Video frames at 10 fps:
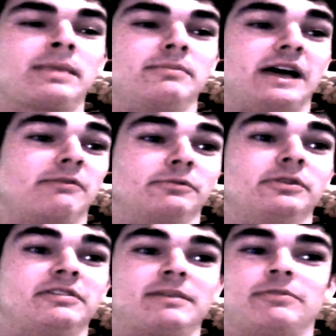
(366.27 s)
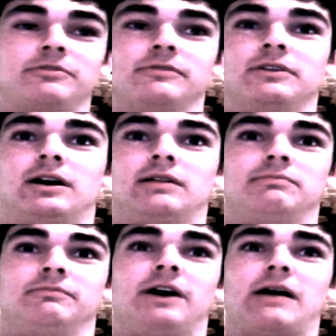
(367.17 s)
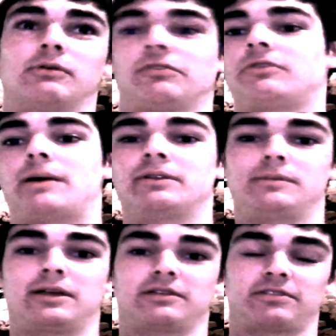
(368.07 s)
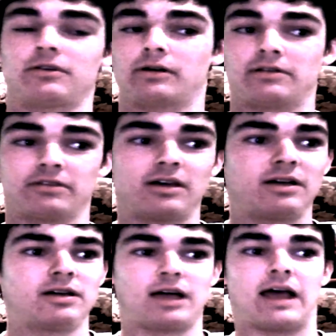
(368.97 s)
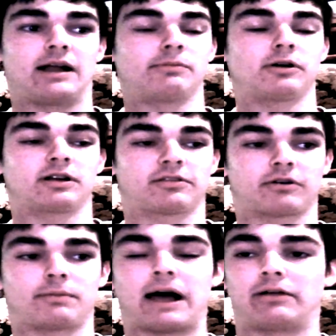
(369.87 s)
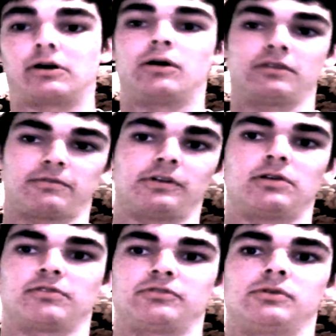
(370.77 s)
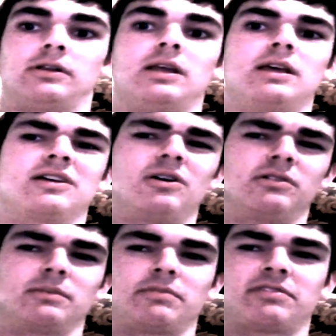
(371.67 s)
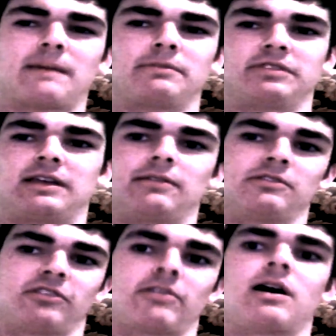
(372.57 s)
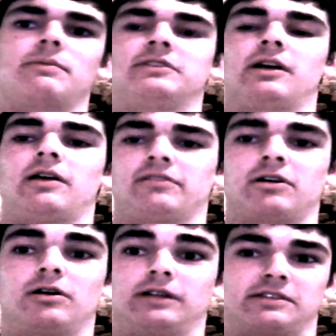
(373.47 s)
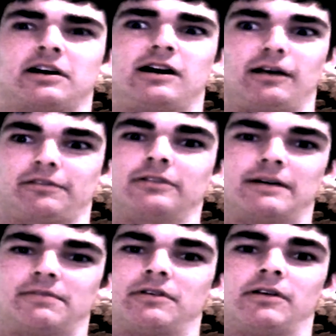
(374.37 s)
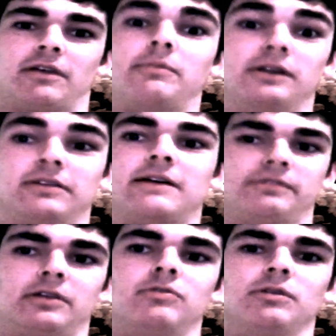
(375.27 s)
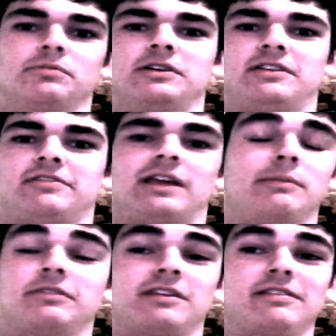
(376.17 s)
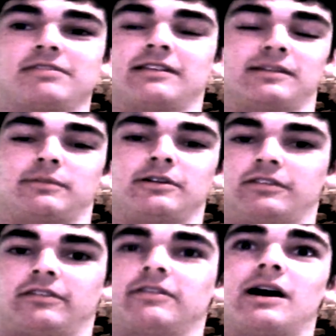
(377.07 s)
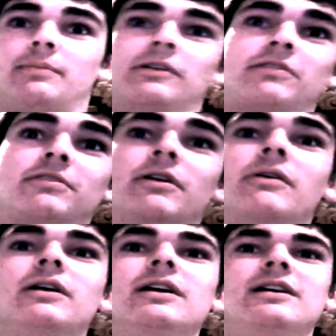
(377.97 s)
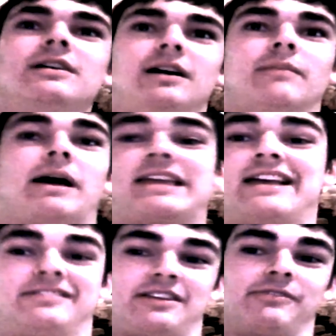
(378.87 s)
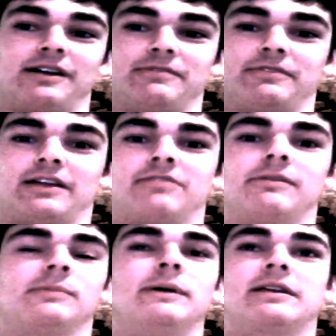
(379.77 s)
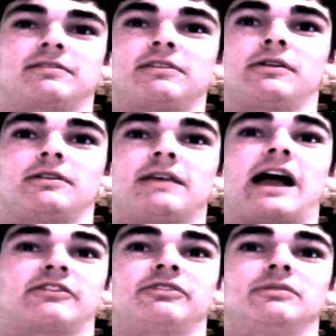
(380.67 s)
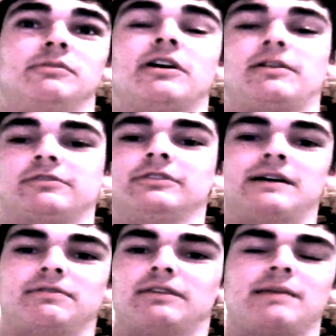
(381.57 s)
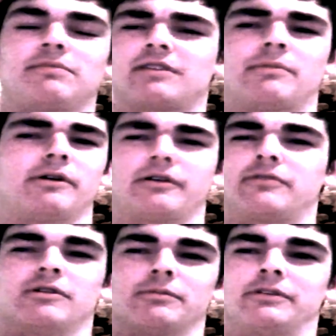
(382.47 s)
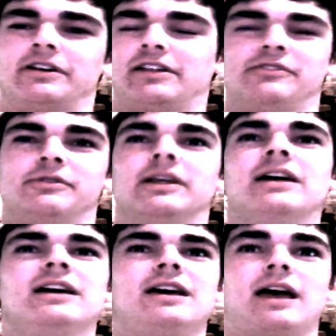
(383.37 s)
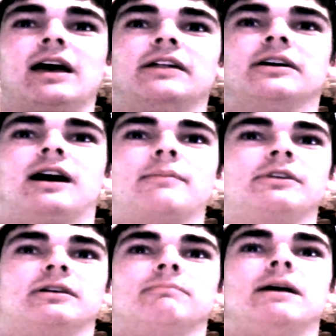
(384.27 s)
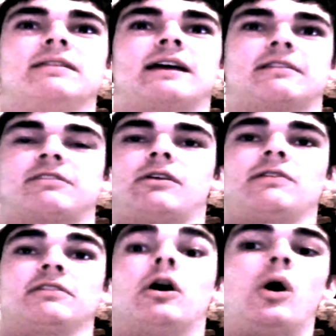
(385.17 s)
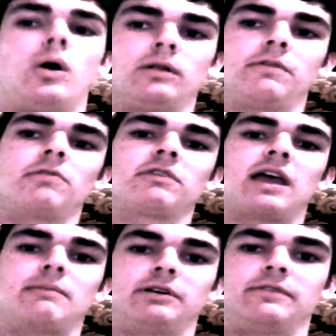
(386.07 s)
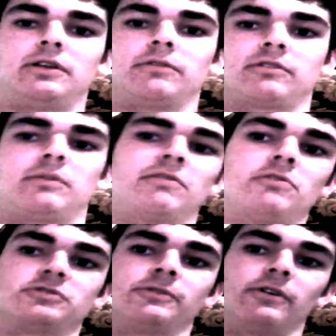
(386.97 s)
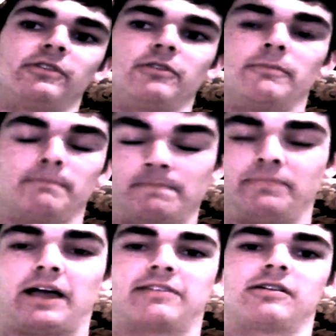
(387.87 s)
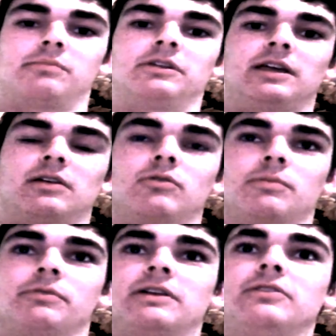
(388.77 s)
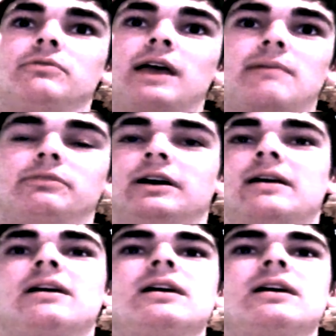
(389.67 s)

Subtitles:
But that really seems to have gone viral, so I'm going to make a series, and I'm probably going to start piling all these videos into it, calling them separate things than just commentaries, and call it like the Hostile Life series. I'm going to definitely incorporate his name, because he's sending me all these topics, so I can't take credit for that. So I'm going to make a series actually with Hostile Life's name somewhere incorporated into it, and I'm going to make that a series, and all of those gameplay videos are going to be Soldier Front 2. That's how I'm going to incorporate new gameplay.